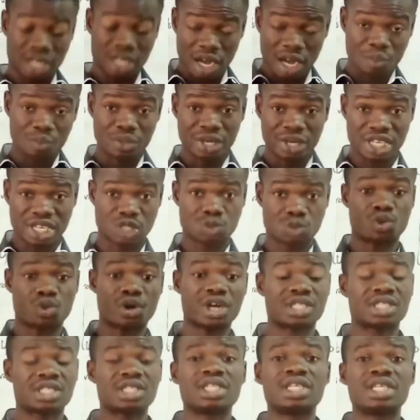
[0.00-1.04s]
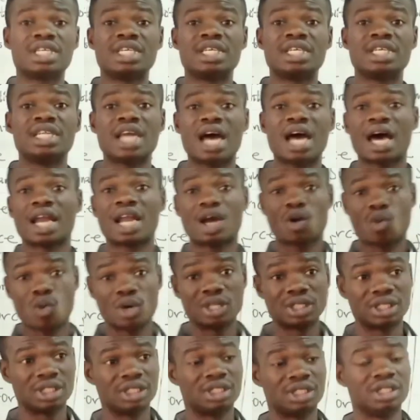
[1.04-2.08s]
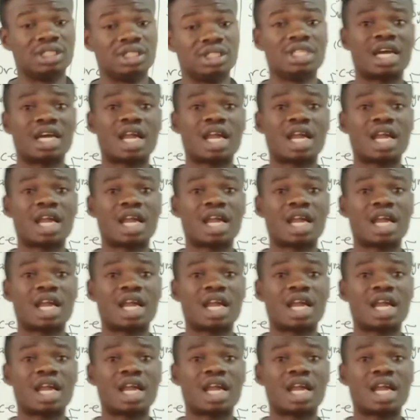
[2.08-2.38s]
can be expressed in other quantities.